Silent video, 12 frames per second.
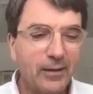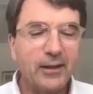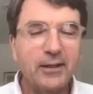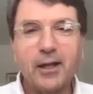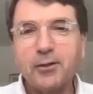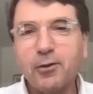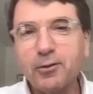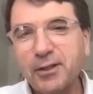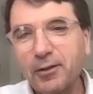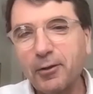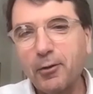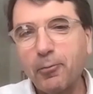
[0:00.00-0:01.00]
think that call
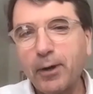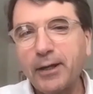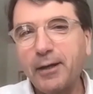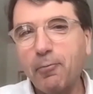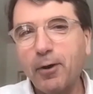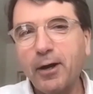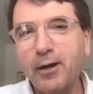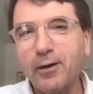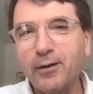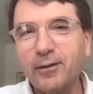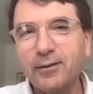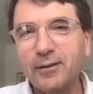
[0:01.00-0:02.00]
center, the way they
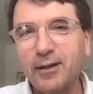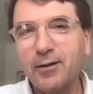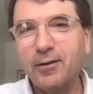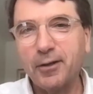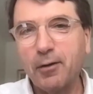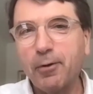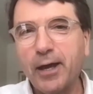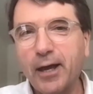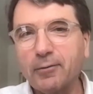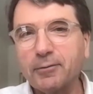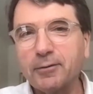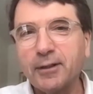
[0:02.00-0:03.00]
were, are on their way
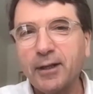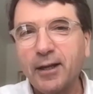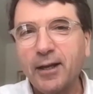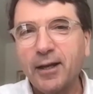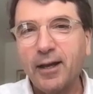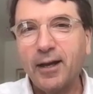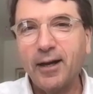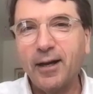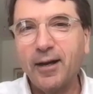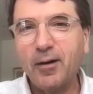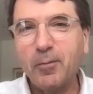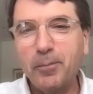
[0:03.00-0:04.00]
out.
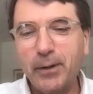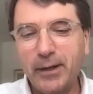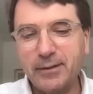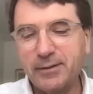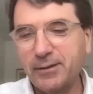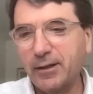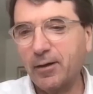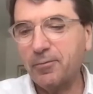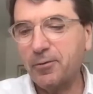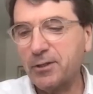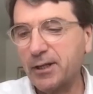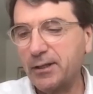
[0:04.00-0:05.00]
But
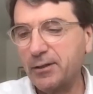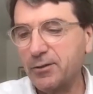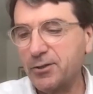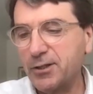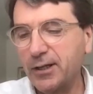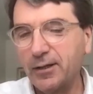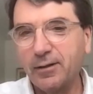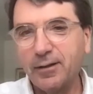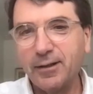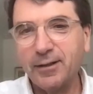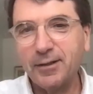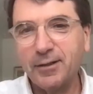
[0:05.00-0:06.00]
obviously, there's
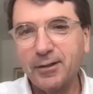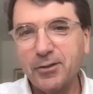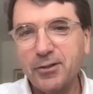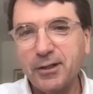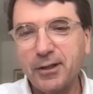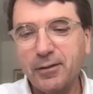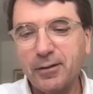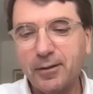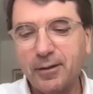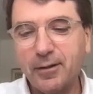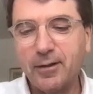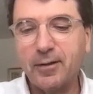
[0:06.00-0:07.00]
still
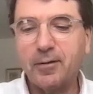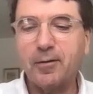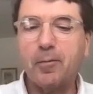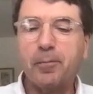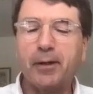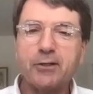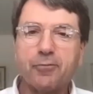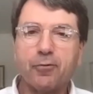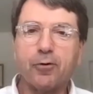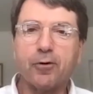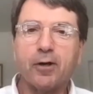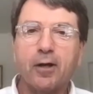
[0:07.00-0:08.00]
a place
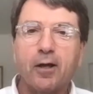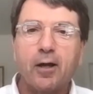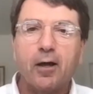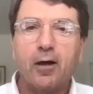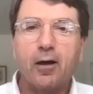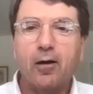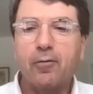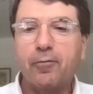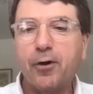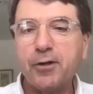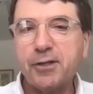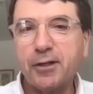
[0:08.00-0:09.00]
for
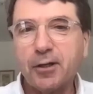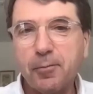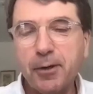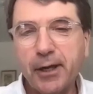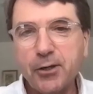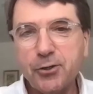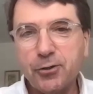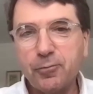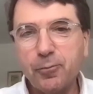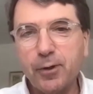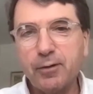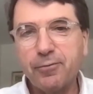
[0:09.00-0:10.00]
voice and
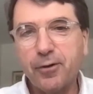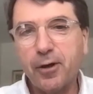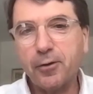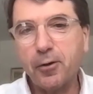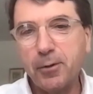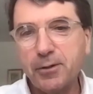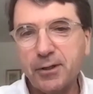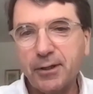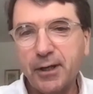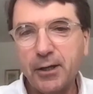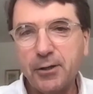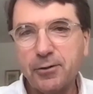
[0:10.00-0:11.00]
communication with humans and
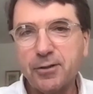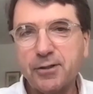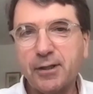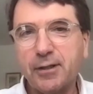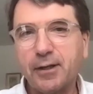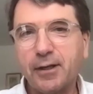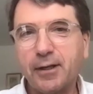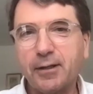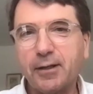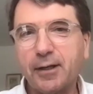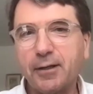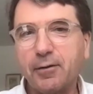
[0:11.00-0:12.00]
agents
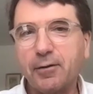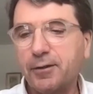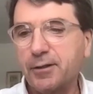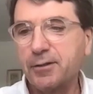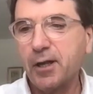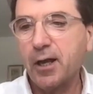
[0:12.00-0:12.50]
in all this.